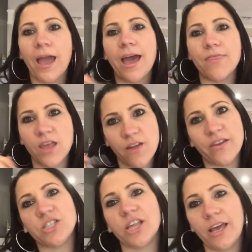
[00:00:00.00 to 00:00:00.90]
and then
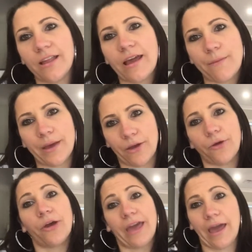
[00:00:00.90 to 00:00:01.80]
eventually you're going to come back and go,
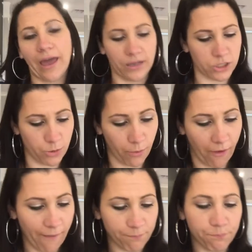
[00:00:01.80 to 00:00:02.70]
okay Candace, you were right.